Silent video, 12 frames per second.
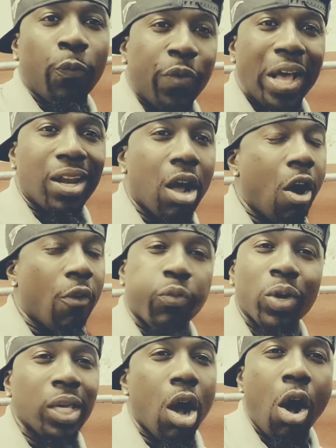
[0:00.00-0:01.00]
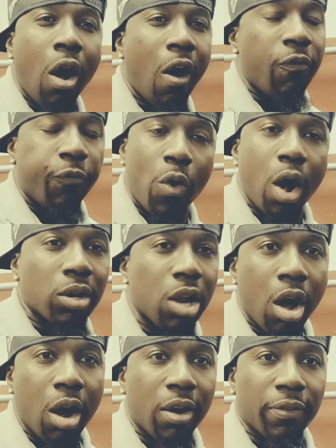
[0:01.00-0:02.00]
fell off. We all fall
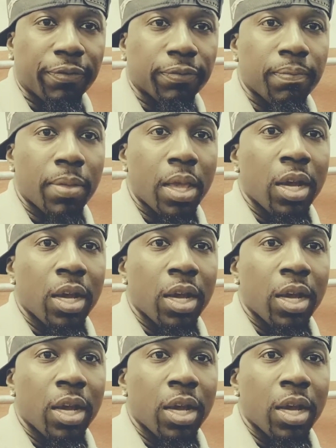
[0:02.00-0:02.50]
off.